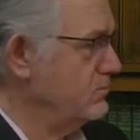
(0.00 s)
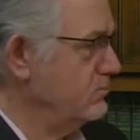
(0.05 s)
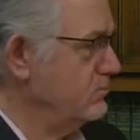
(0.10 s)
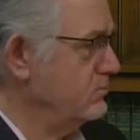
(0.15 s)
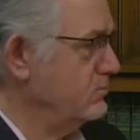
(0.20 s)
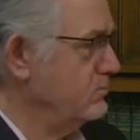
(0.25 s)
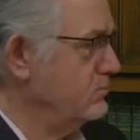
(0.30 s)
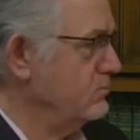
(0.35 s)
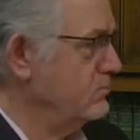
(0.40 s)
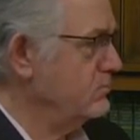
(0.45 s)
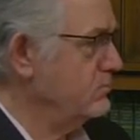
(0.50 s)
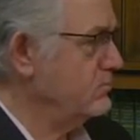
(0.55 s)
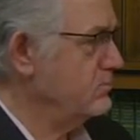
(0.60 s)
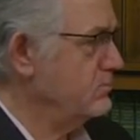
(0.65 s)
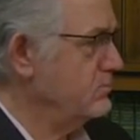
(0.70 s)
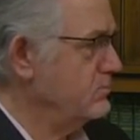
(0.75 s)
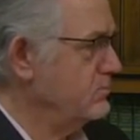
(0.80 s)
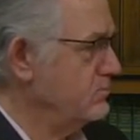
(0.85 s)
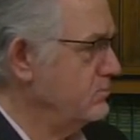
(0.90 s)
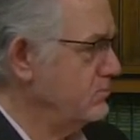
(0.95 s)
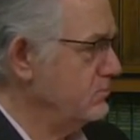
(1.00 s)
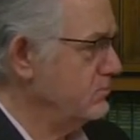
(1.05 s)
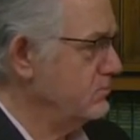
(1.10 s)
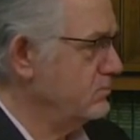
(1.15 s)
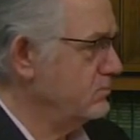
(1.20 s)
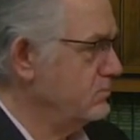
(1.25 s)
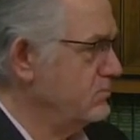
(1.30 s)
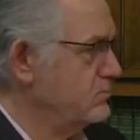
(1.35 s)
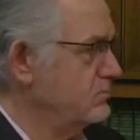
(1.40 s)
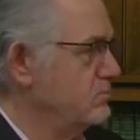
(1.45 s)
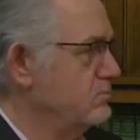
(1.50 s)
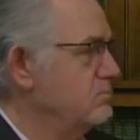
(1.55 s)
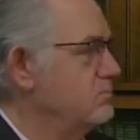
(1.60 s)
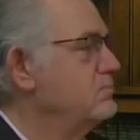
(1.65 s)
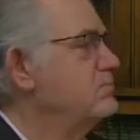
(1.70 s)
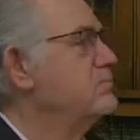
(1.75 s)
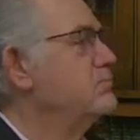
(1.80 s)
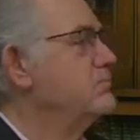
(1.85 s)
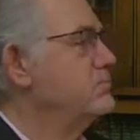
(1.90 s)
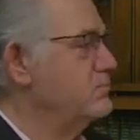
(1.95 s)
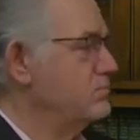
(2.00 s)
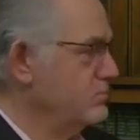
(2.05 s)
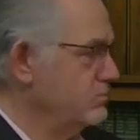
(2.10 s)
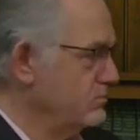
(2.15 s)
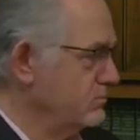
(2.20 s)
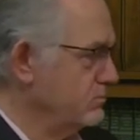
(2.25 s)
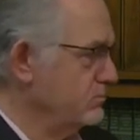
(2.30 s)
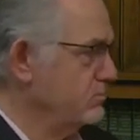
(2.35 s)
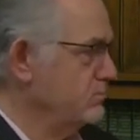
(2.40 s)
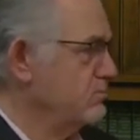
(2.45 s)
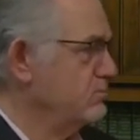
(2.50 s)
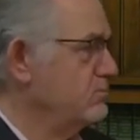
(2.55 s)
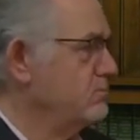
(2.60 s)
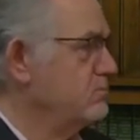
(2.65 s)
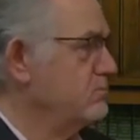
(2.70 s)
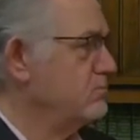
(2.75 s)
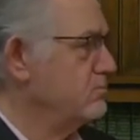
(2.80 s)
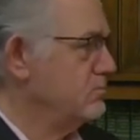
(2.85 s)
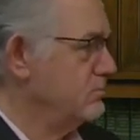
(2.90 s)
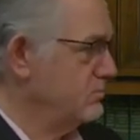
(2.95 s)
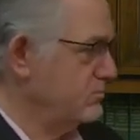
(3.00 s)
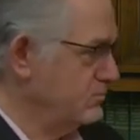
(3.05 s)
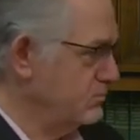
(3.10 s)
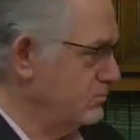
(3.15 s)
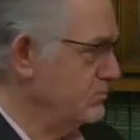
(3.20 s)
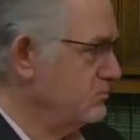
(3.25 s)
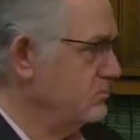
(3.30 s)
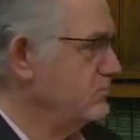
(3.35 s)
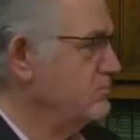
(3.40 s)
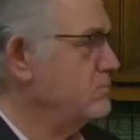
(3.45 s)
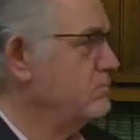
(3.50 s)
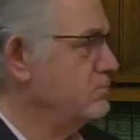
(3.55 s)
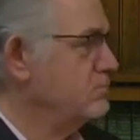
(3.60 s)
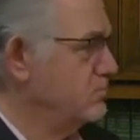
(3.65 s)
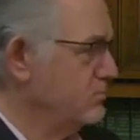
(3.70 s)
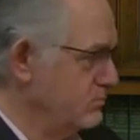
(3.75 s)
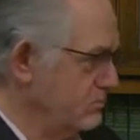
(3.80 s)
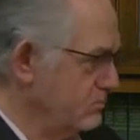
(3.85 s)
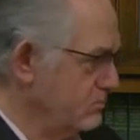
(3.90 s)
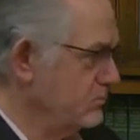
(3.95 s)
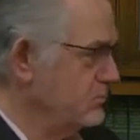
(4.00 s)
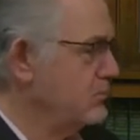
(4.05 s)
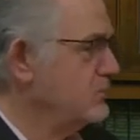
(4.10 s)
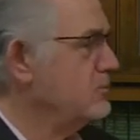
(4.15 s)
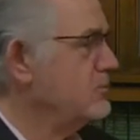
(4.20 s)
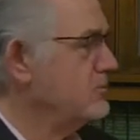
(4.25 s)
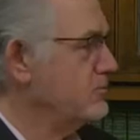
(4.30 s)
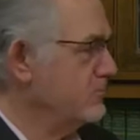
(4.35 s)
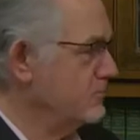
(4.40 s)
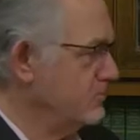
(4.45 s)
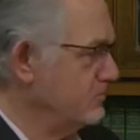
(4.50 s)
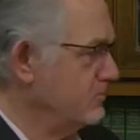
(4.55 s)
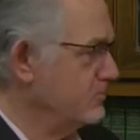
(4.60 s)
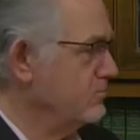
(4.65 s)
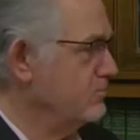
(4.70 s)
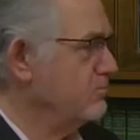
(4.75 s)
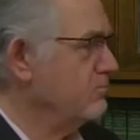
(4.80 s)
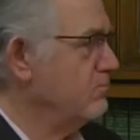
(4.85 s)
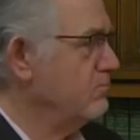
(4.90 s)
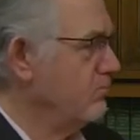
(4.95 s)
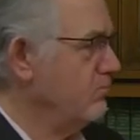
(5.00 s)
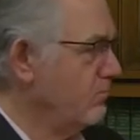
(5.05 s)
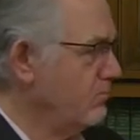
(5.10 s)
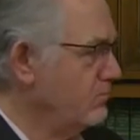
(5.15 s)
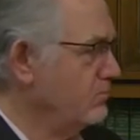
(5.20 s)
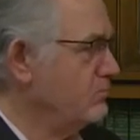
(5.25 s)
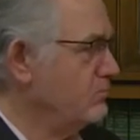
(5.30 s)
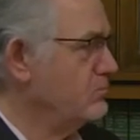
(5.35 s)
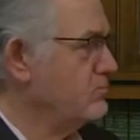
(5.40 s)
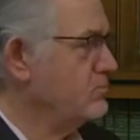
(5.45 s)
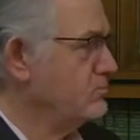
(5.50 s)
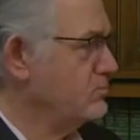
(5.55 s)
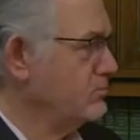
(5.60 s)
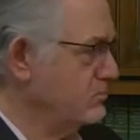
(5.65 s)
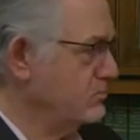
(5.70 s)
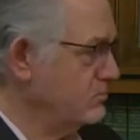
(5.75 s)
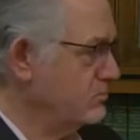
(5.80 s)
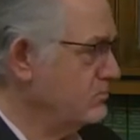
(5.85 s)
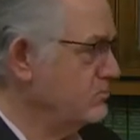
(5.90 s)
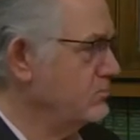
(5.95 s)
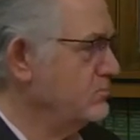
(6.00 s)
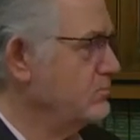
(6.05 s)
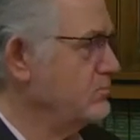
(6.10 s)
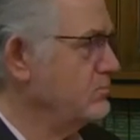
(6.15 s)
No words are spoken by the person on screen.